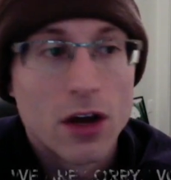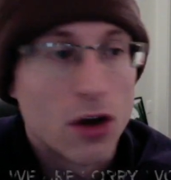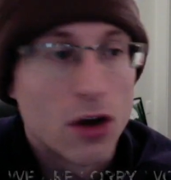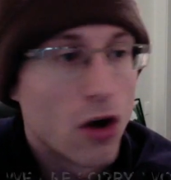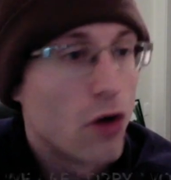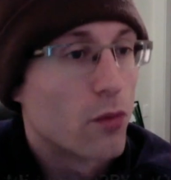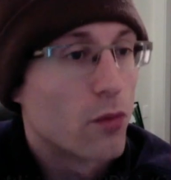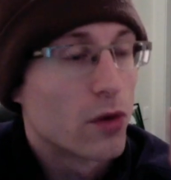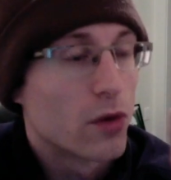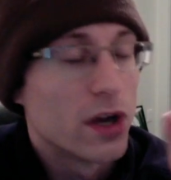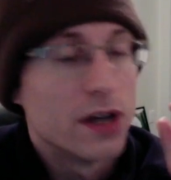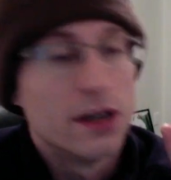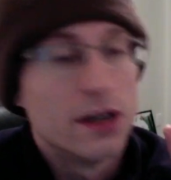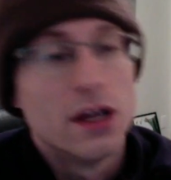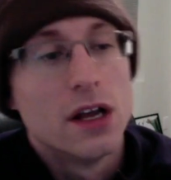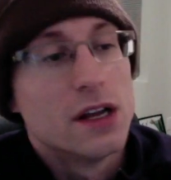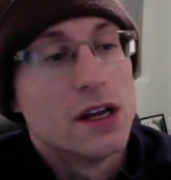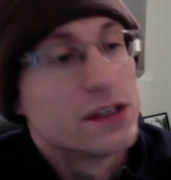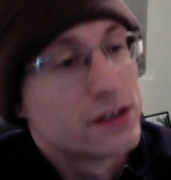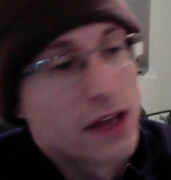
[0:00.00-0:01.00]
Home run,
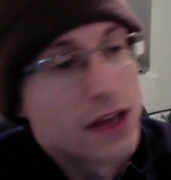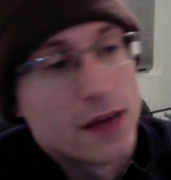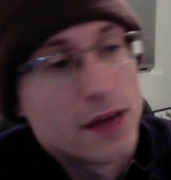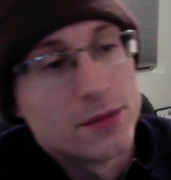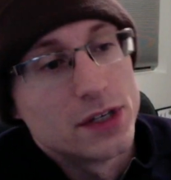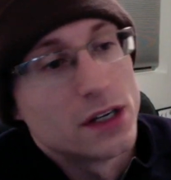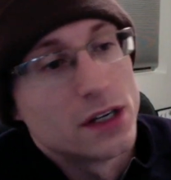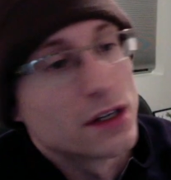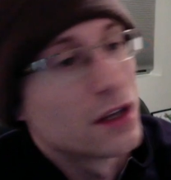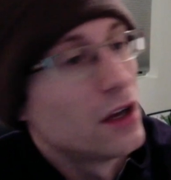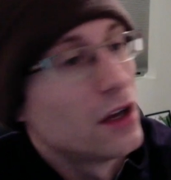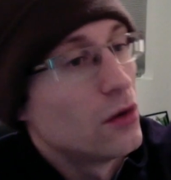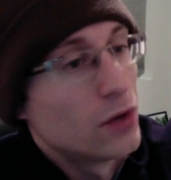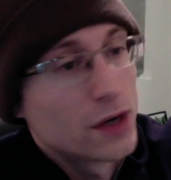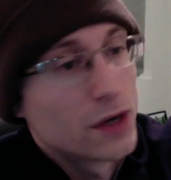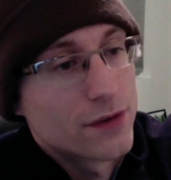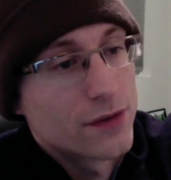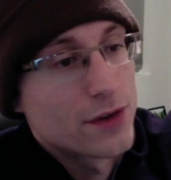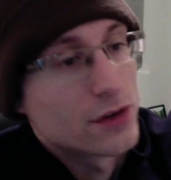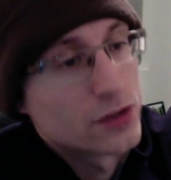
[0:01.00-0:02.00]
slam dunk,
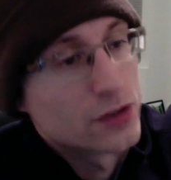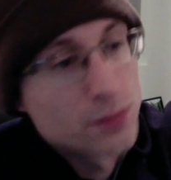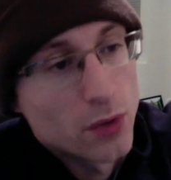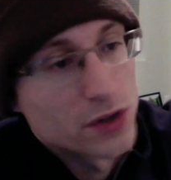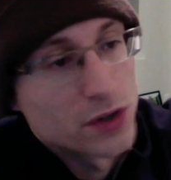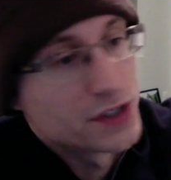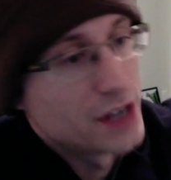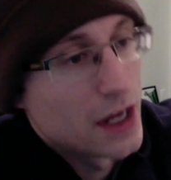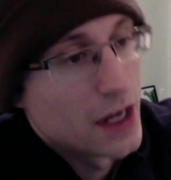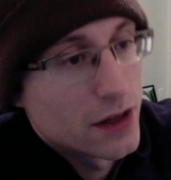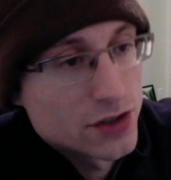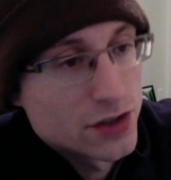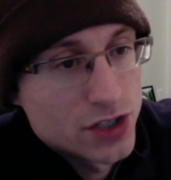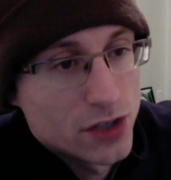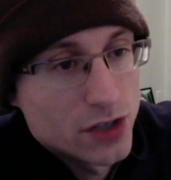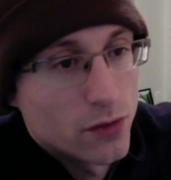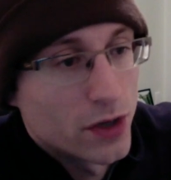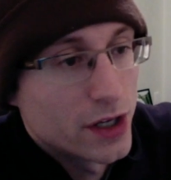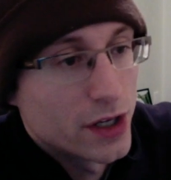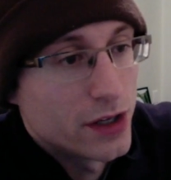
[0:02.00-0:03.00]
whatever other sports analogy you
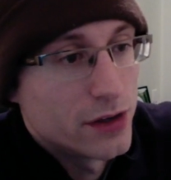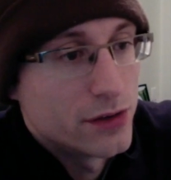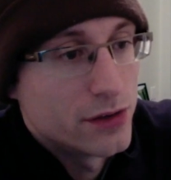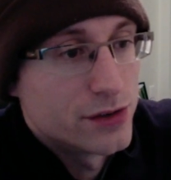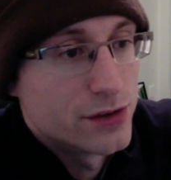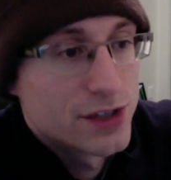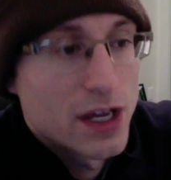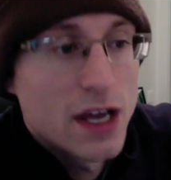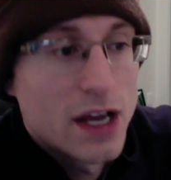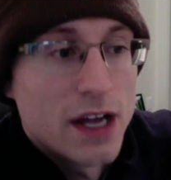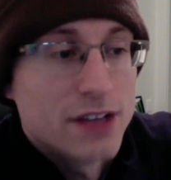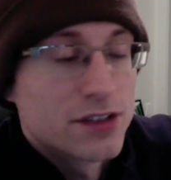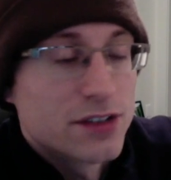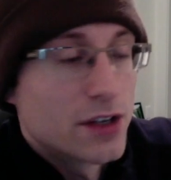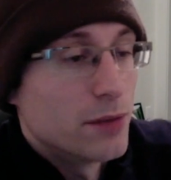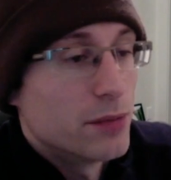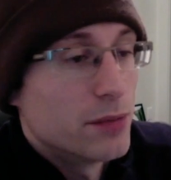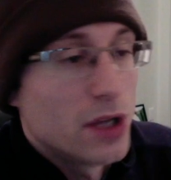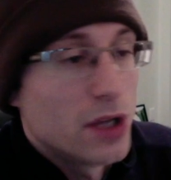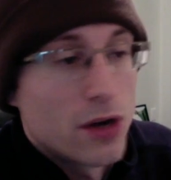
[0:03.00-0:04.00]
want to use. It's going
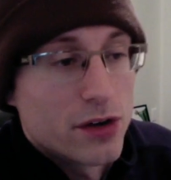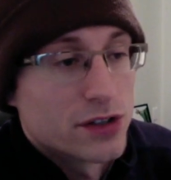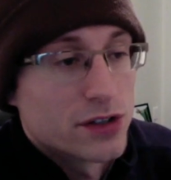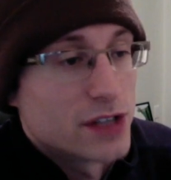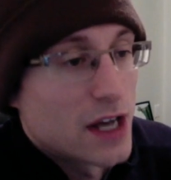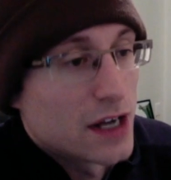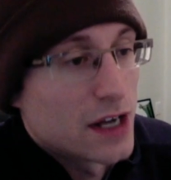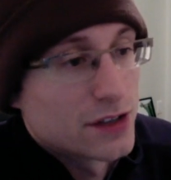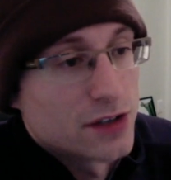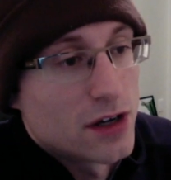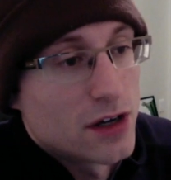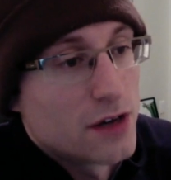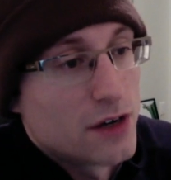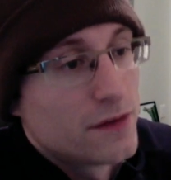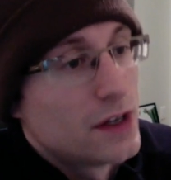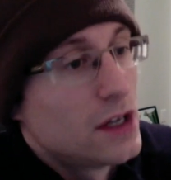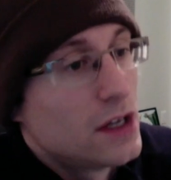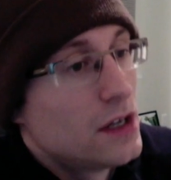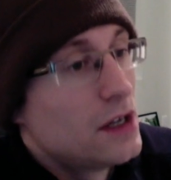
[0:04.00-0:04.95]
to blow your socks off.